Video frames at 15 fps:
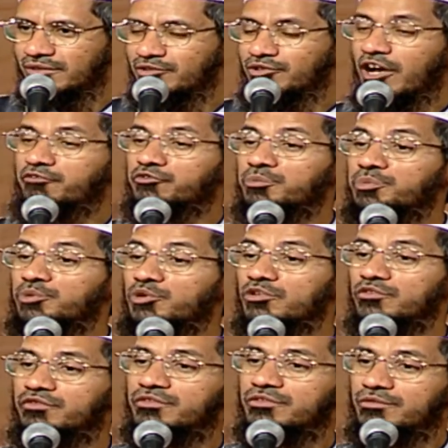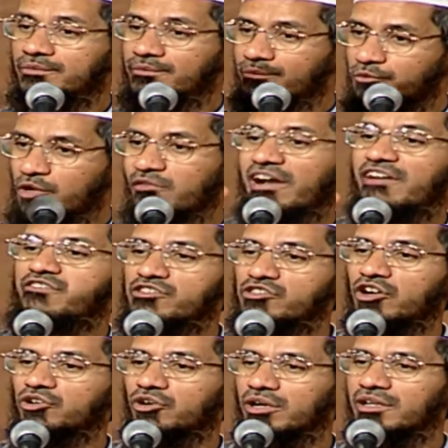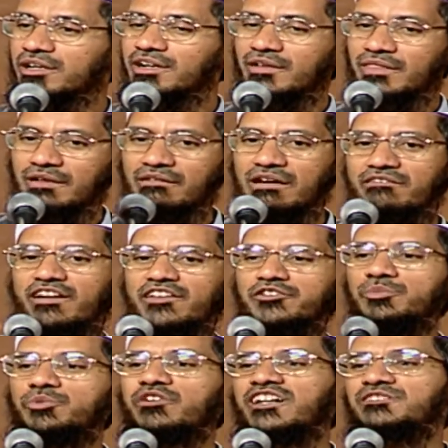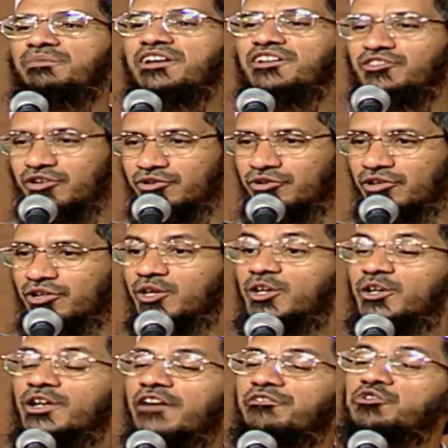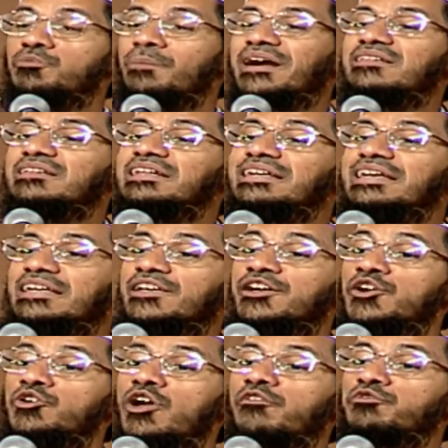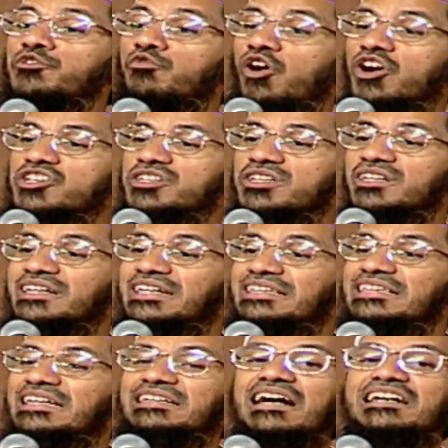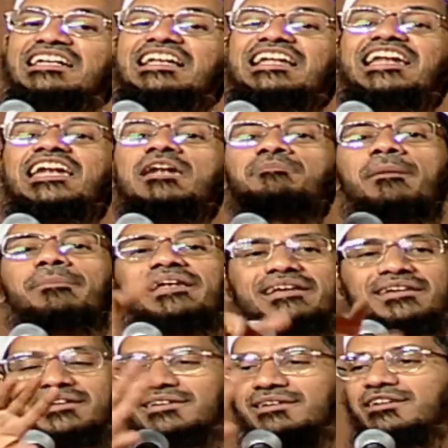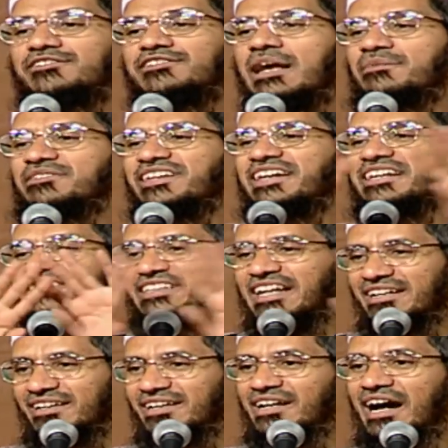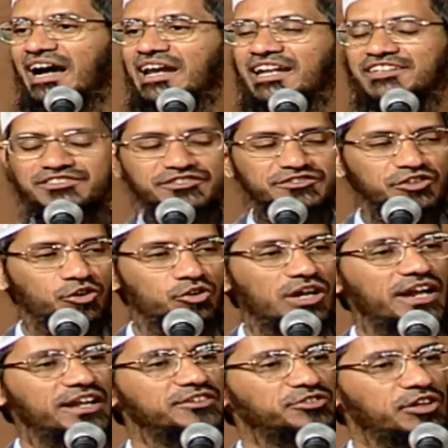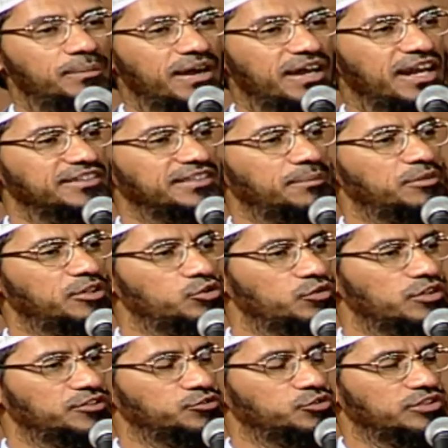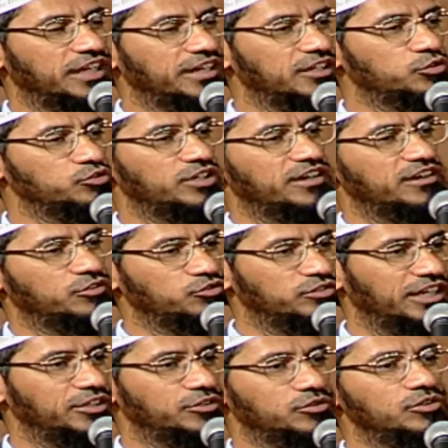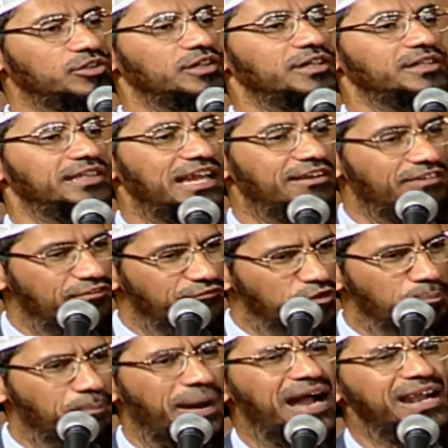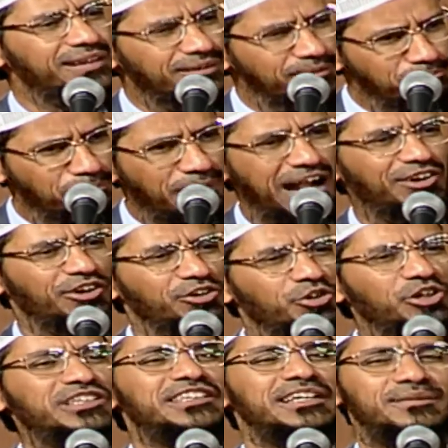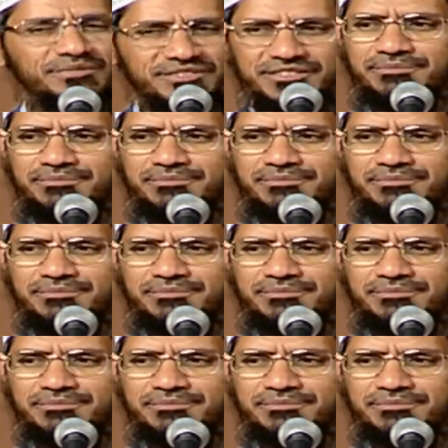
you have to prove your wife is not good, the wife has to prove husband is not good. You have to do mudslinging. You have to wash the dirty linen in public. Islam is against that. Allah says in the Quran in Surah Baqarah chapter 2 verse 230, 230 and 232 that when you part, part on good terms.